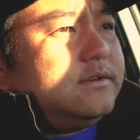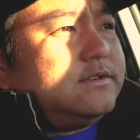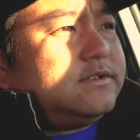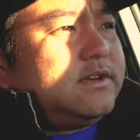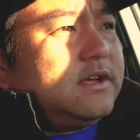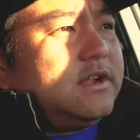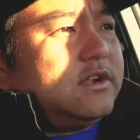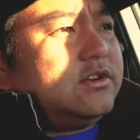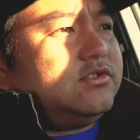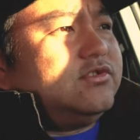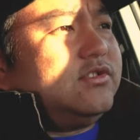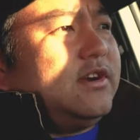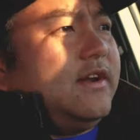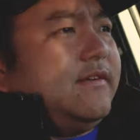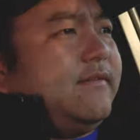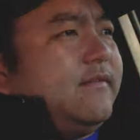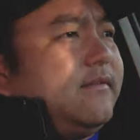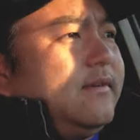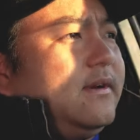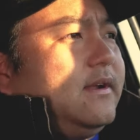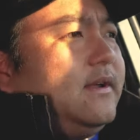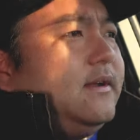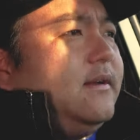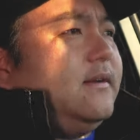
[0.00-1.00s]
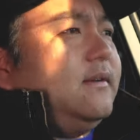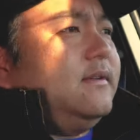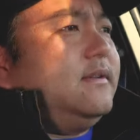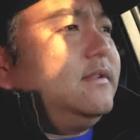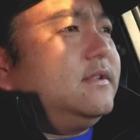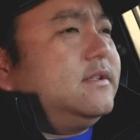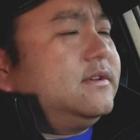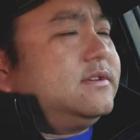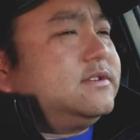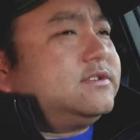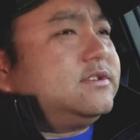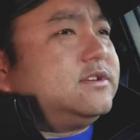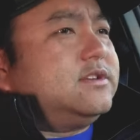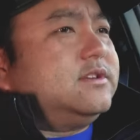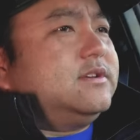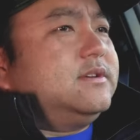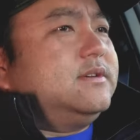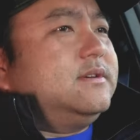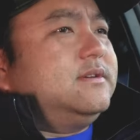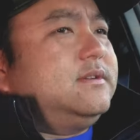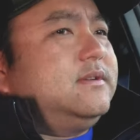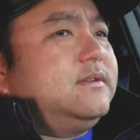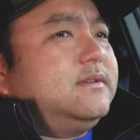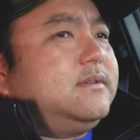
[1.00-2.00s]
Just gotta drive around. It looks
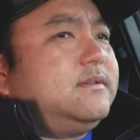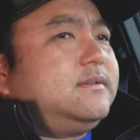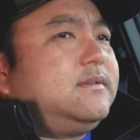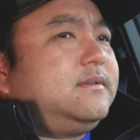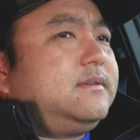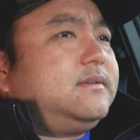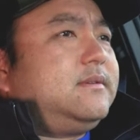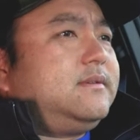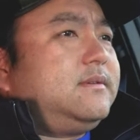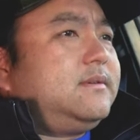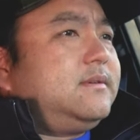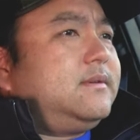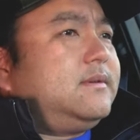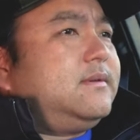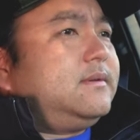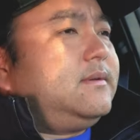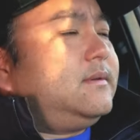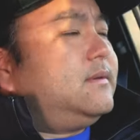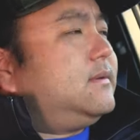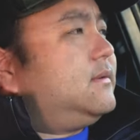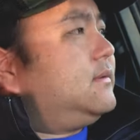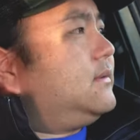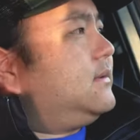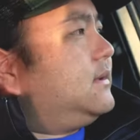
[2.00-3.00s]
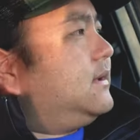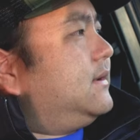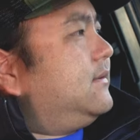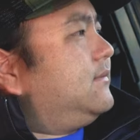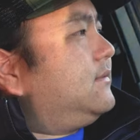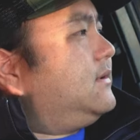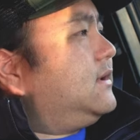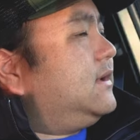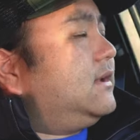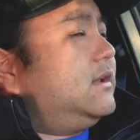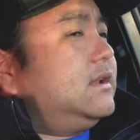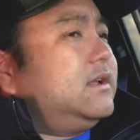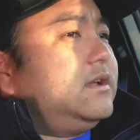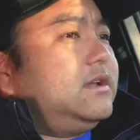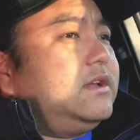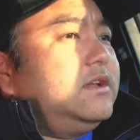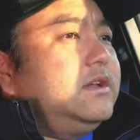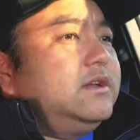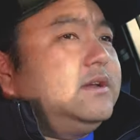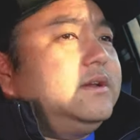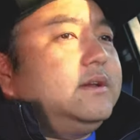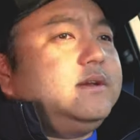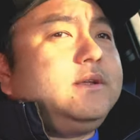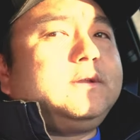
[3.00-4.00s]
good. Everything look
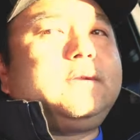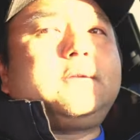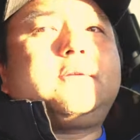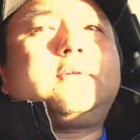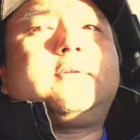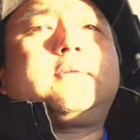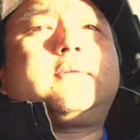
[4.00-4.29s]
good.